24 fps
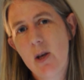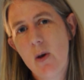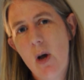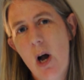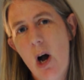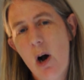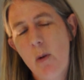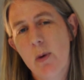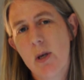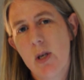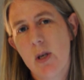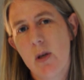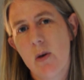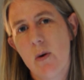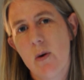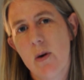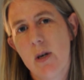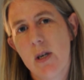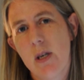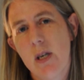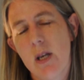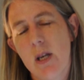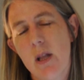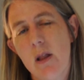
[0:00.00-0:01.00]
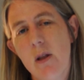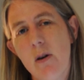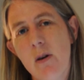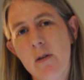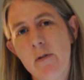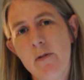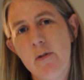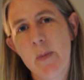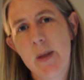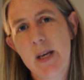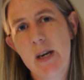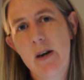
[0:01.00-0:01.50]
help us, Lord, to
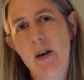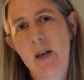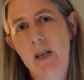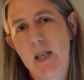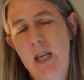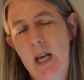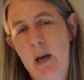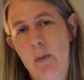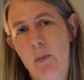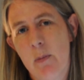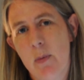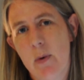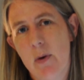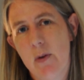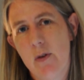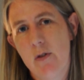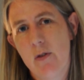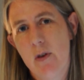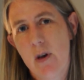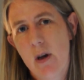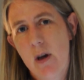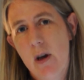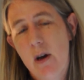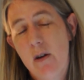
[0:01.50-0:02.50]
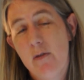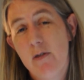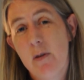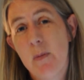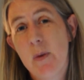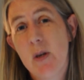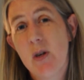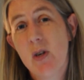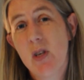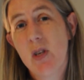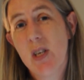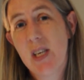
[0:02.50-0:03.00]
learn from their examples,
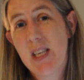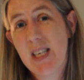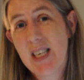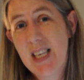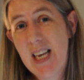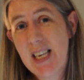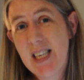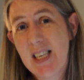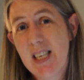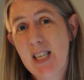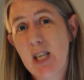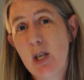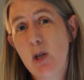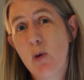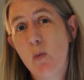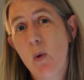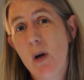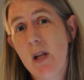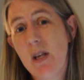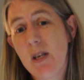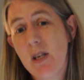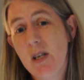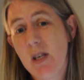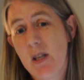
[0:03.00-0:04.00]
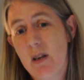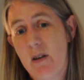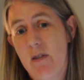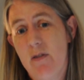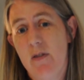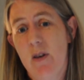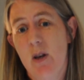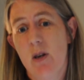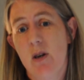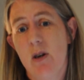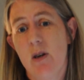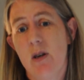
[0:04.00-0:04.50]
from their successes as well as their
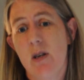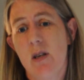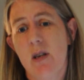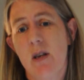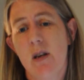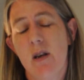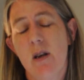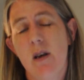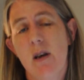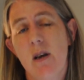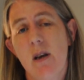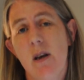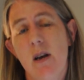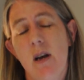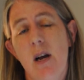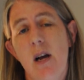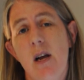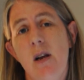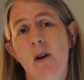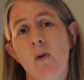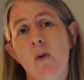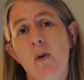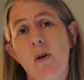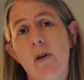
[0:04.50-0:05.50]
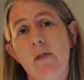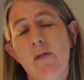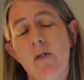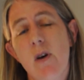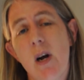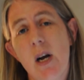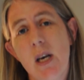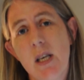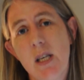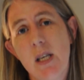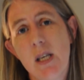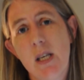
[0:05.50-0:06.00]
failures, in order
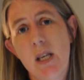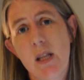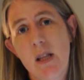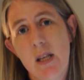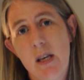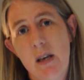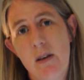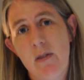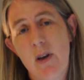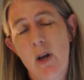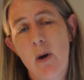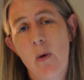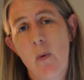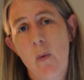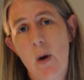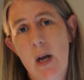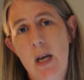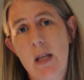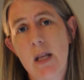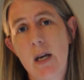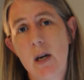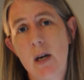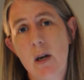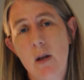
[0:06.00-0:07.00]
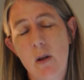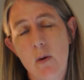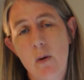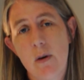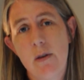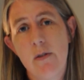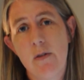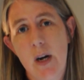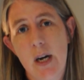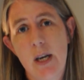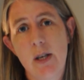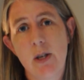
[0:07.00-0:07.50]
for us to live in a way that
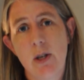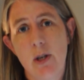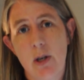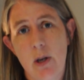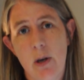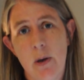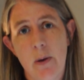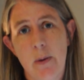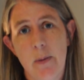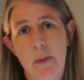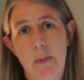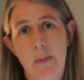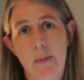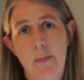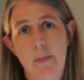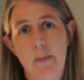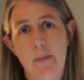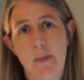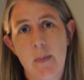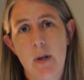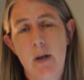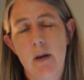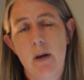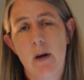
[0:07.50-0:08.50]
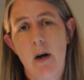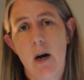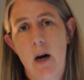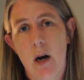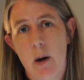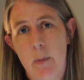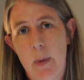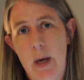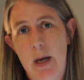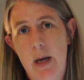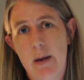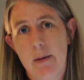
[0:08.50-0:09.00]
glorifies you.
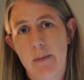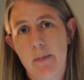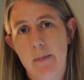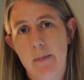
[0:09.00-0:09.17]
Amen.